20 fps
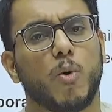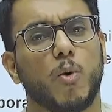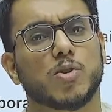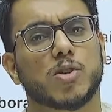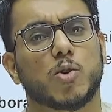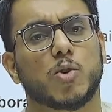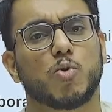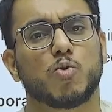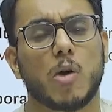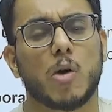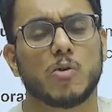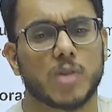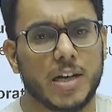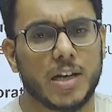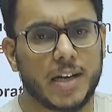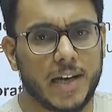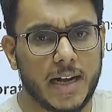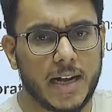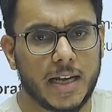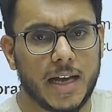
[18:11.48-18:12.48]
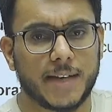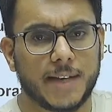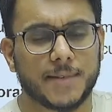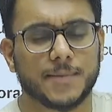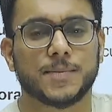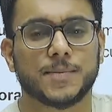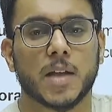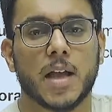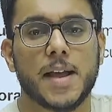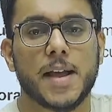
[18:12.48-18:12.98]
2018,
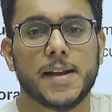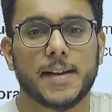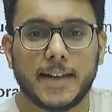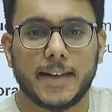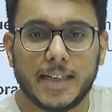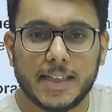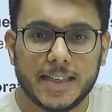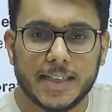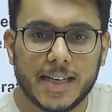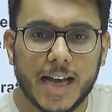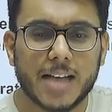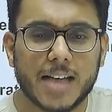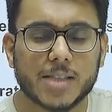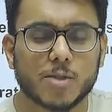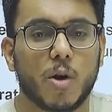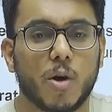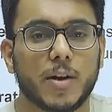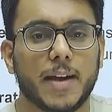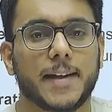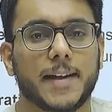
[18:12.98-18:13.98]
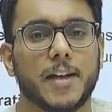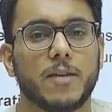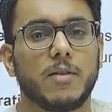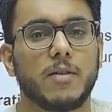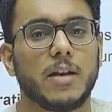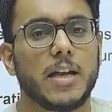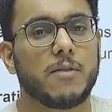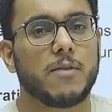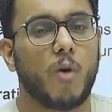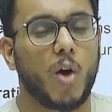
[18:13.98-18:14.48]
India has got actively
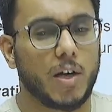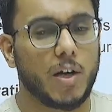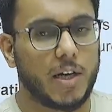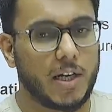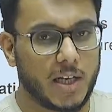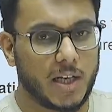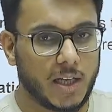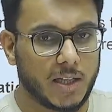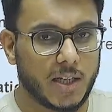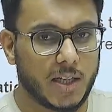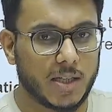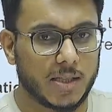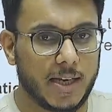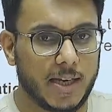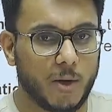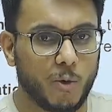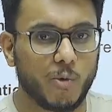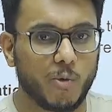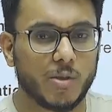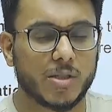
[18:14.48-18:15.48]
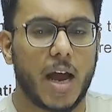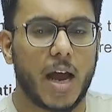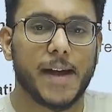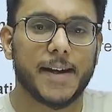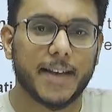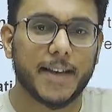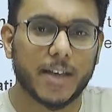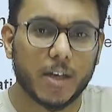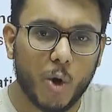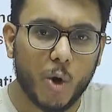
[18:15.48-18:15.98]
involved in the Northern Sea routes, and a
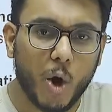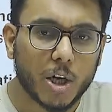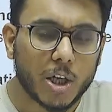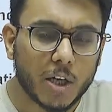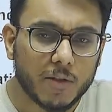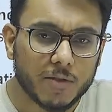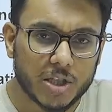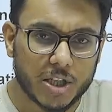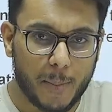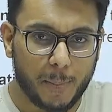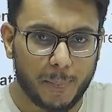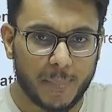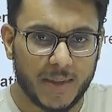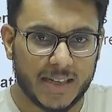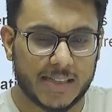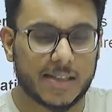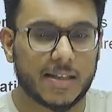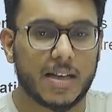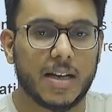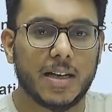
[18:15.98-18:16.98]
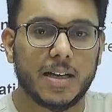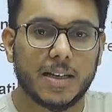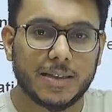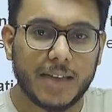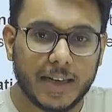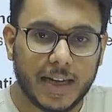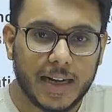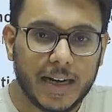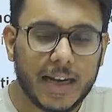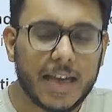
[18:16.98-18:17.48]
lot of shipments that
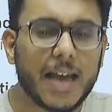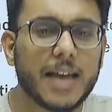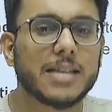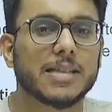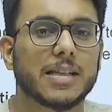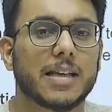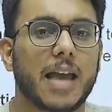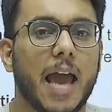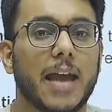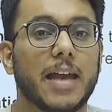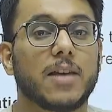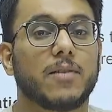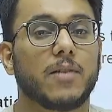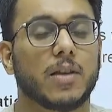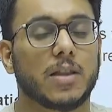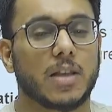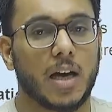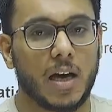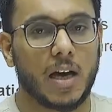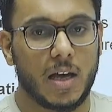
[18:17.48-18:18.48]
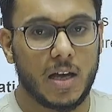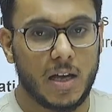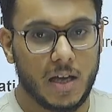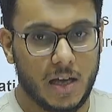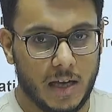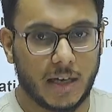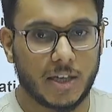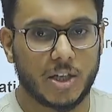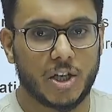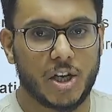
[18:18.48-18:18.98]
India is carrying with the
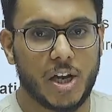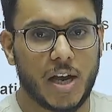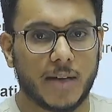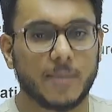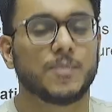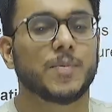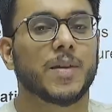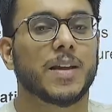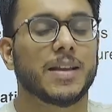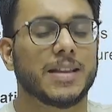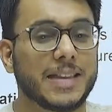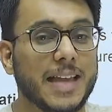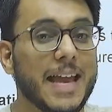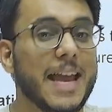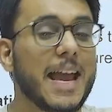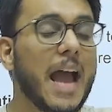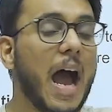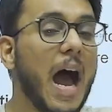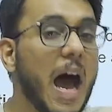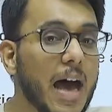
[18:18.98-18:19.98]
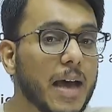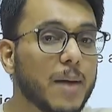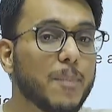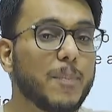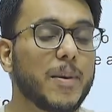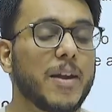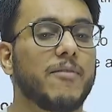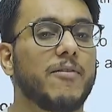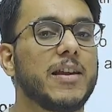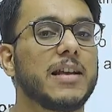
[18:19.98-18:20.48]
Russia, they are
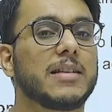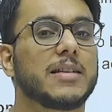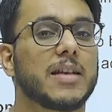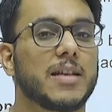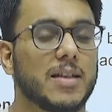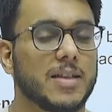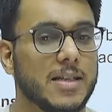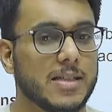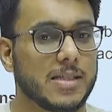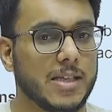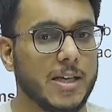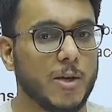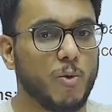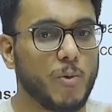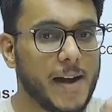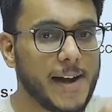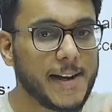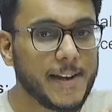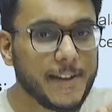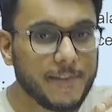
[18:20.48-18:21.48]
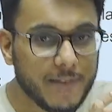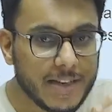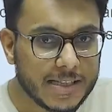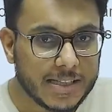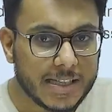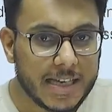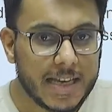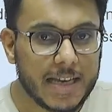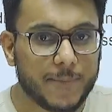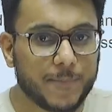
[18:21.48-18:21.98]
preferring the Northern Sea route. And if we
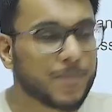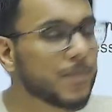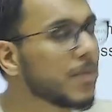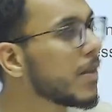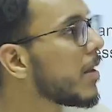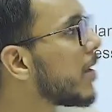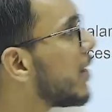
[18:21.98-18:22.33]
see, there